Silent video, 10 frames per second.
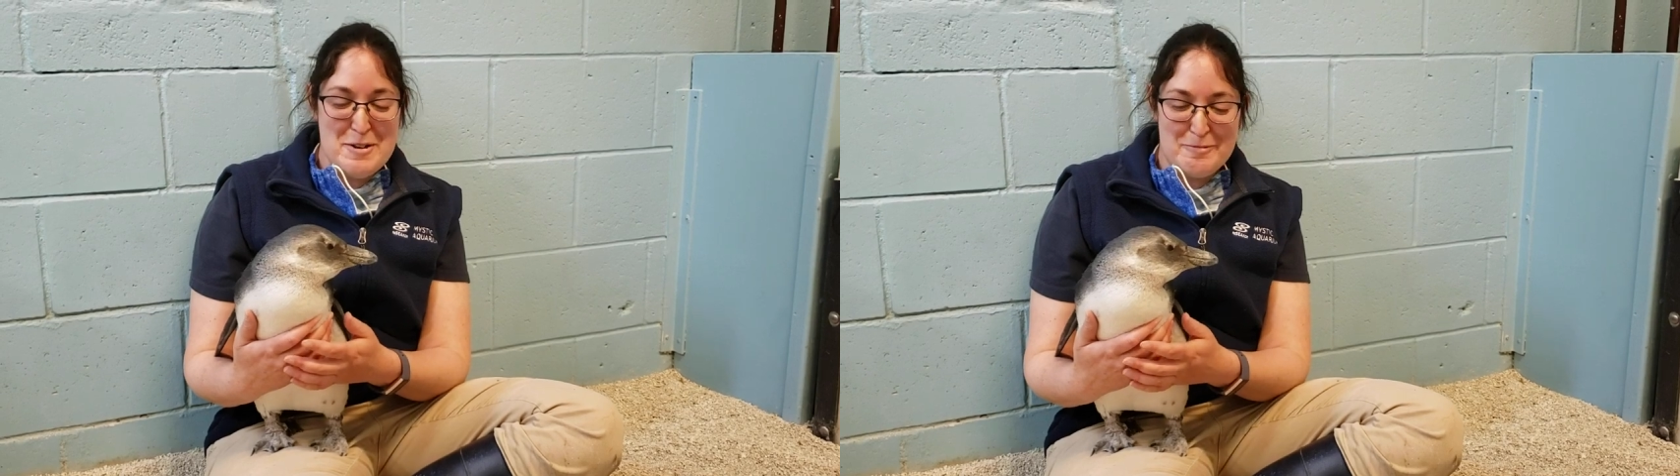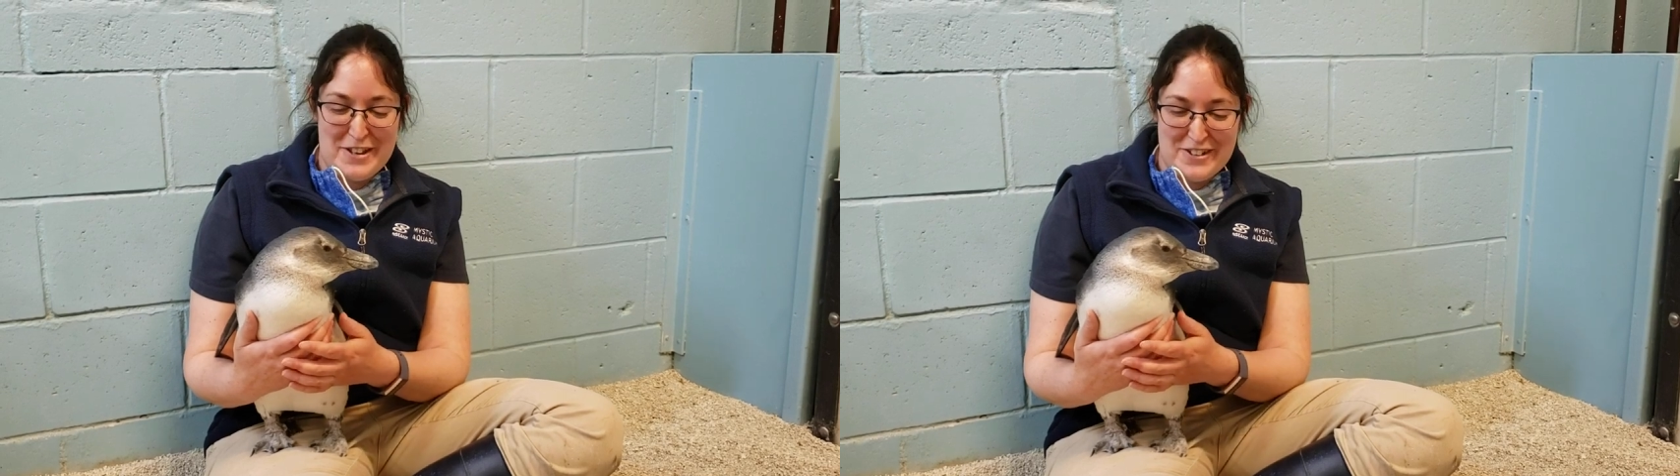
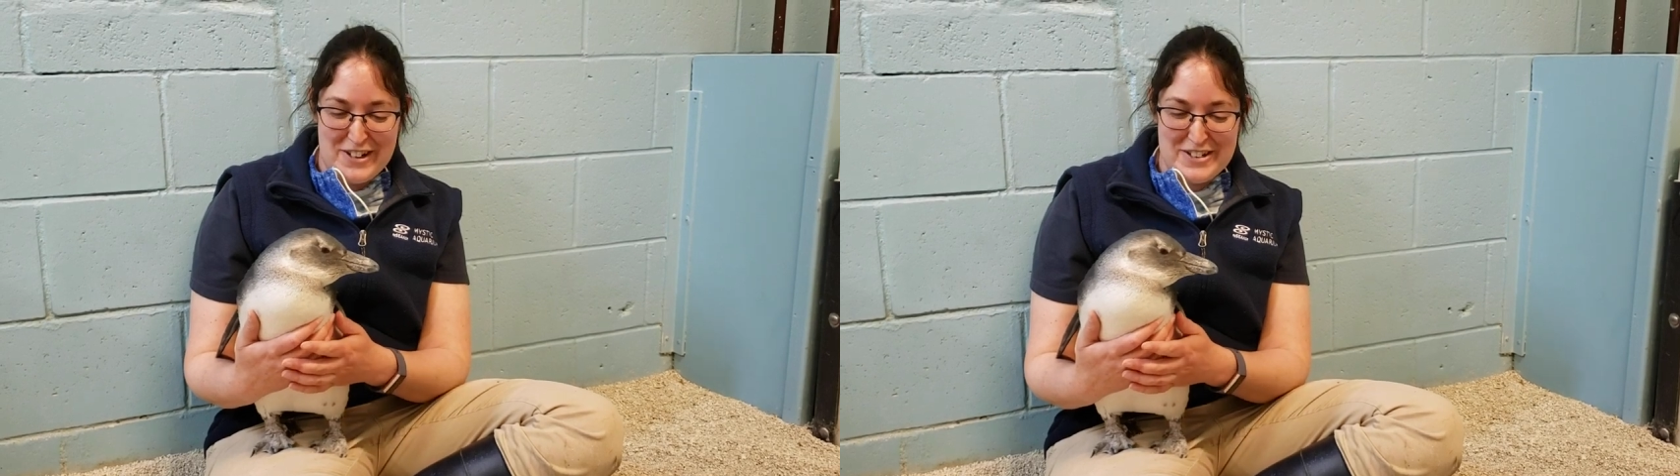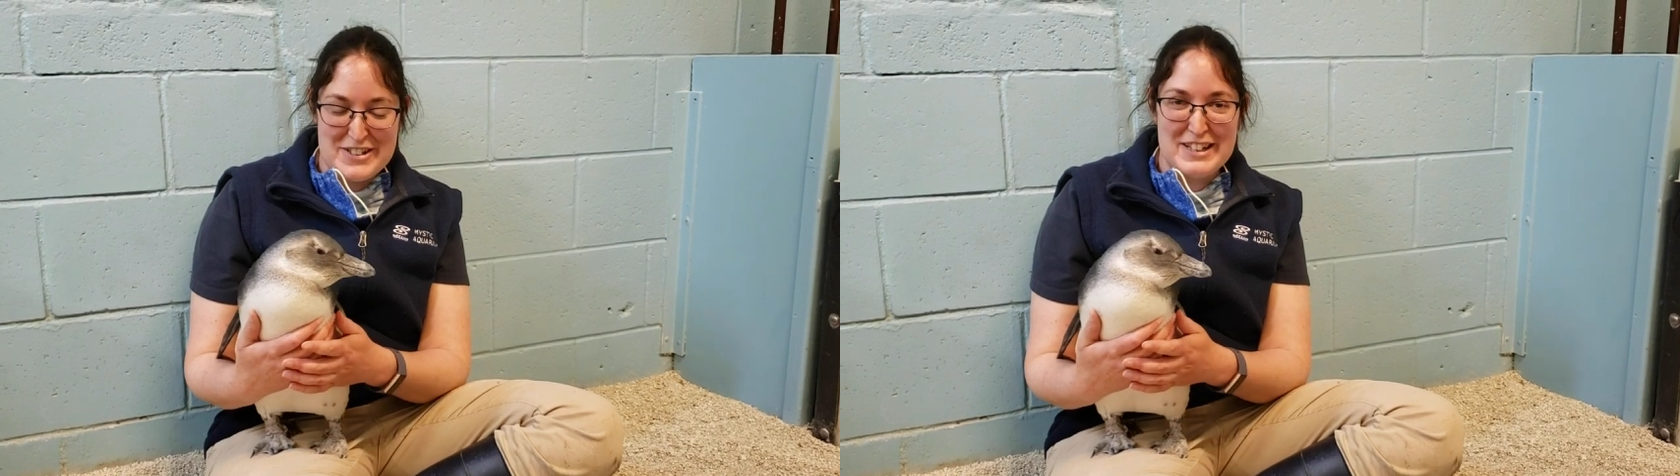whether
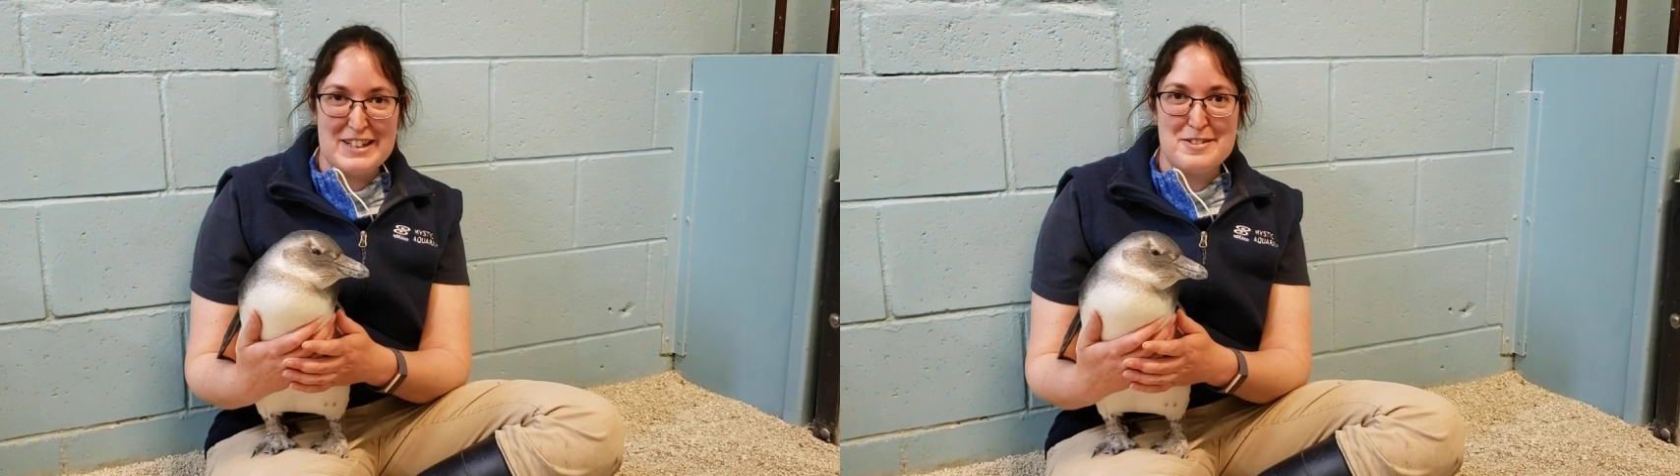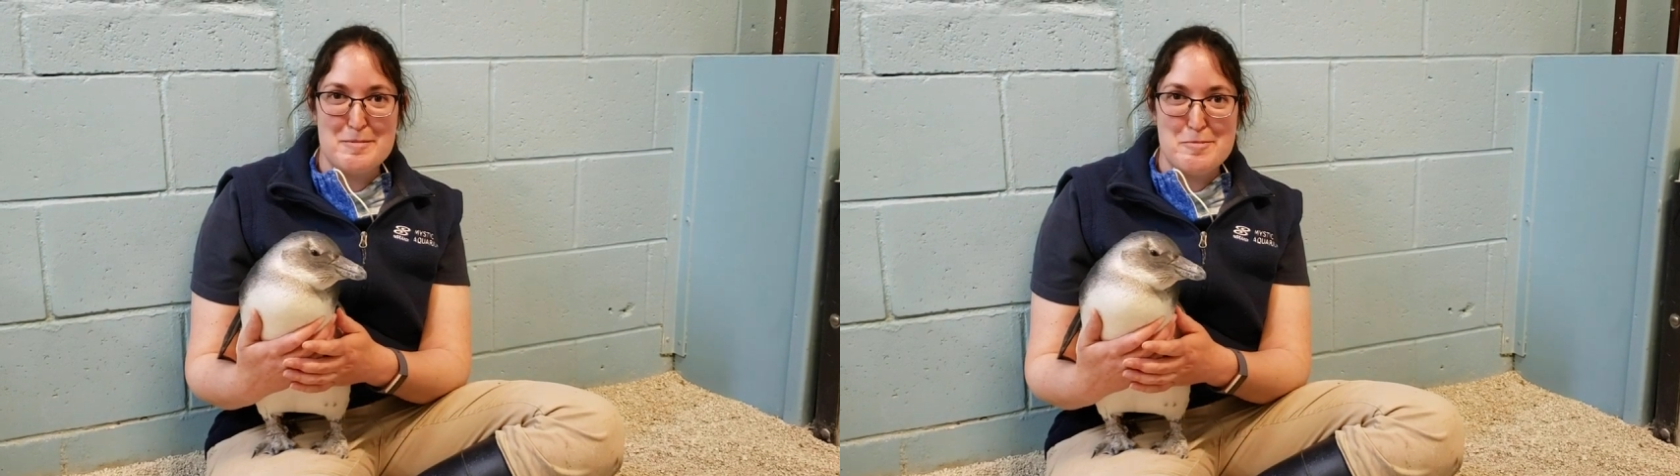our chick
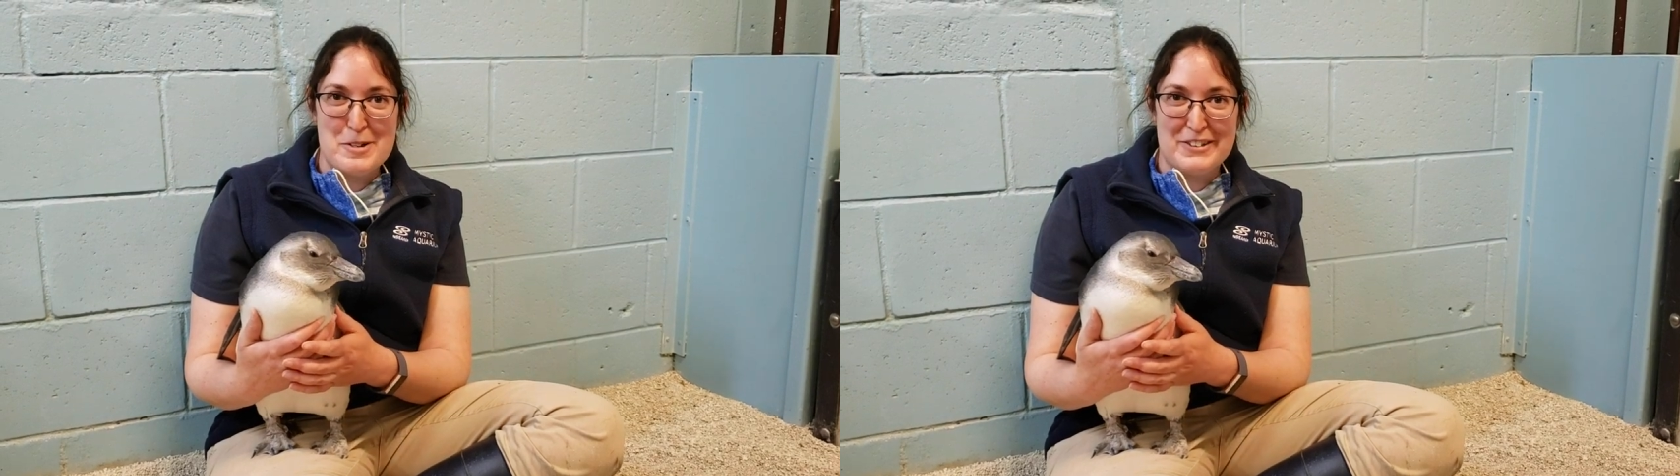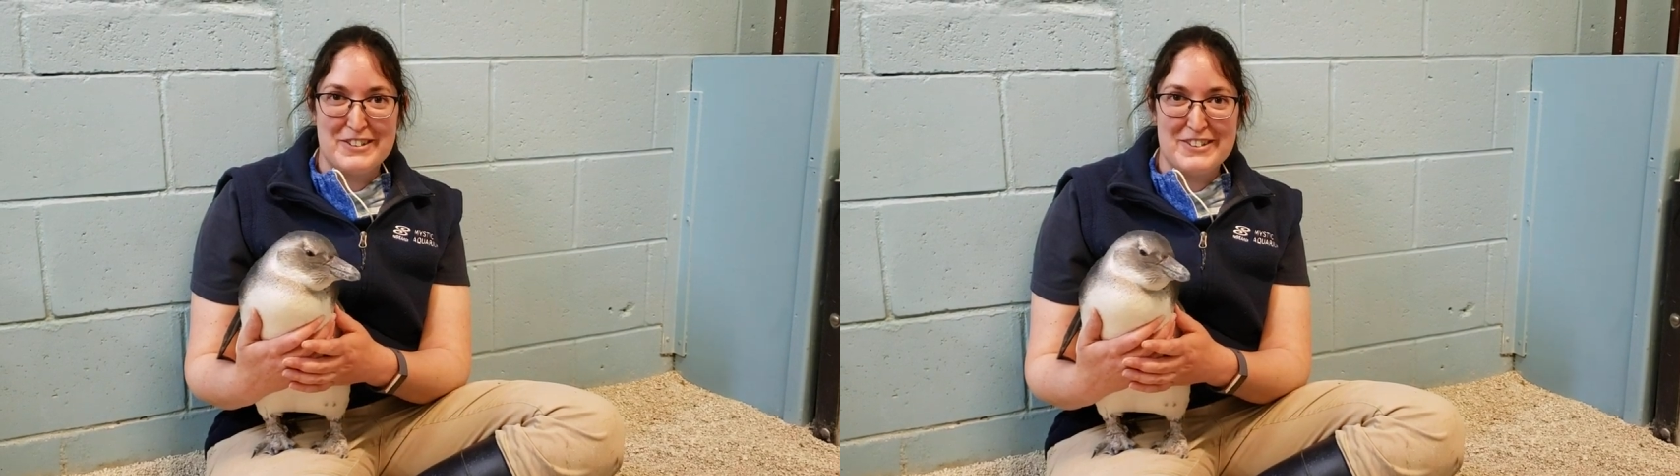is a
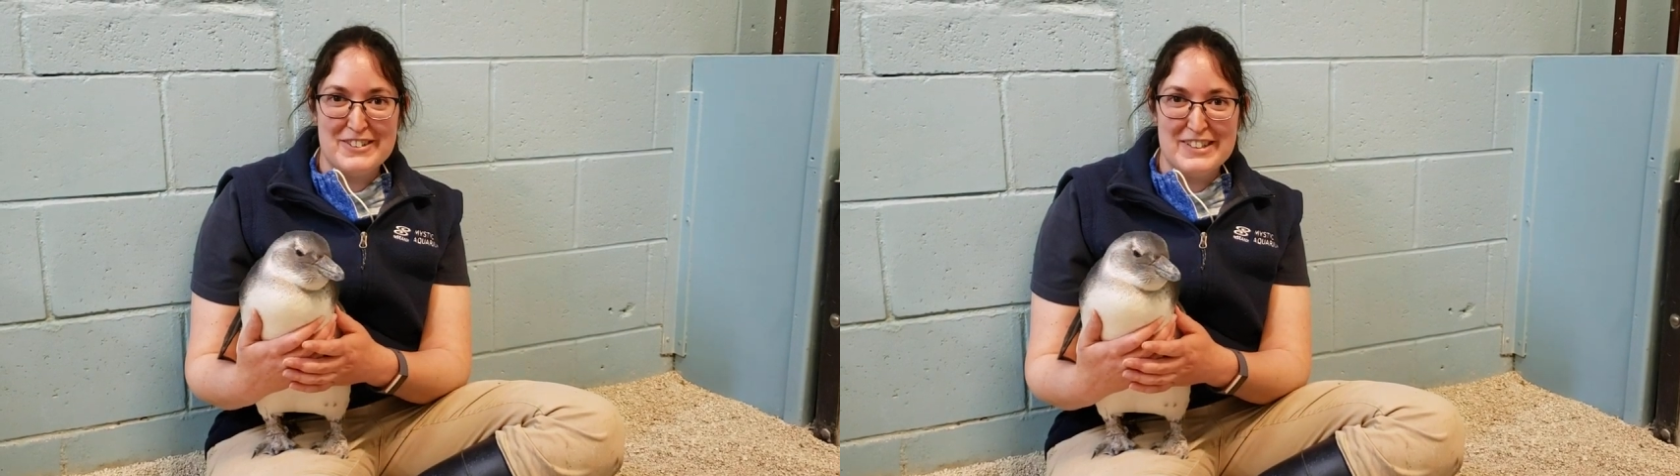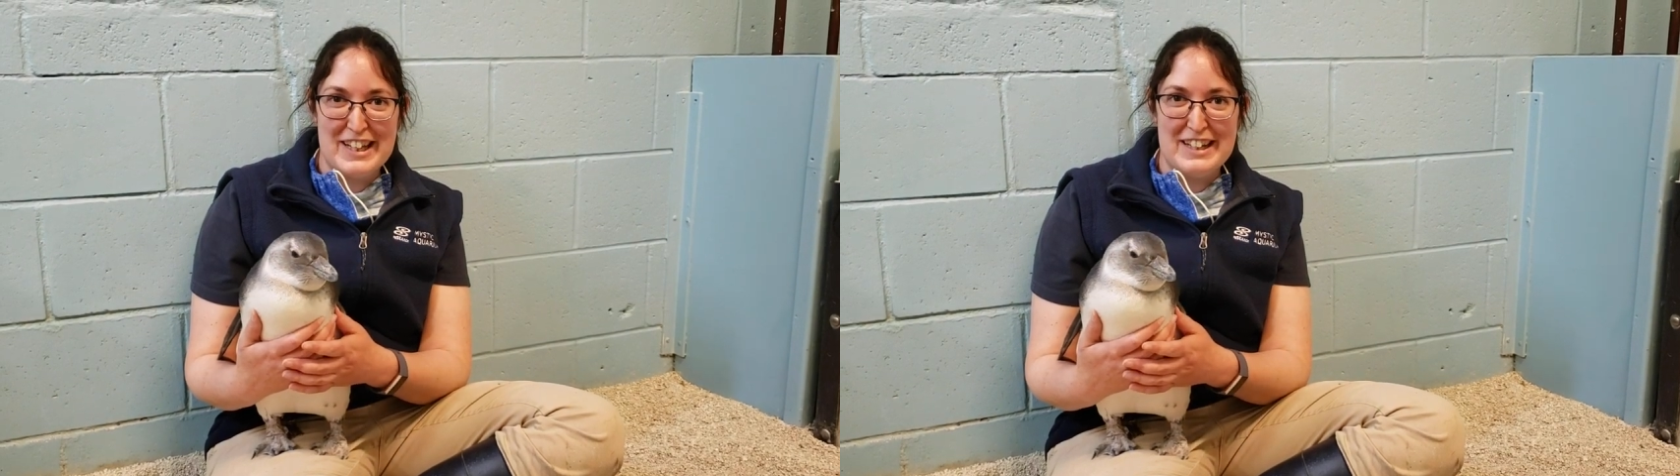boy or
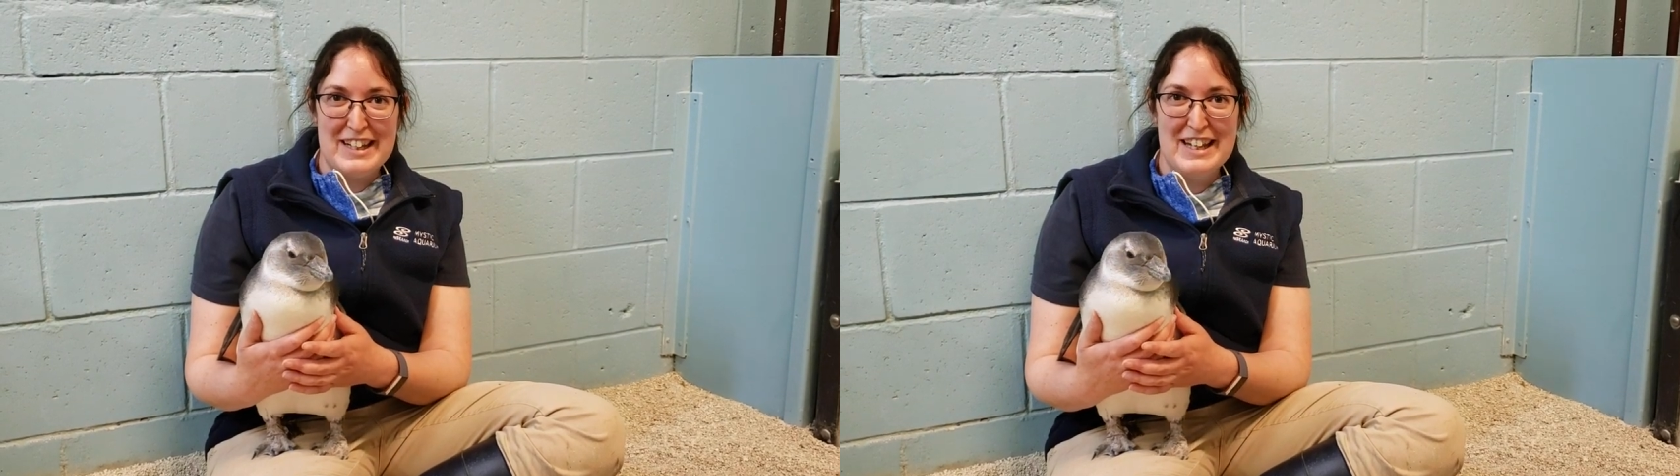girl yet,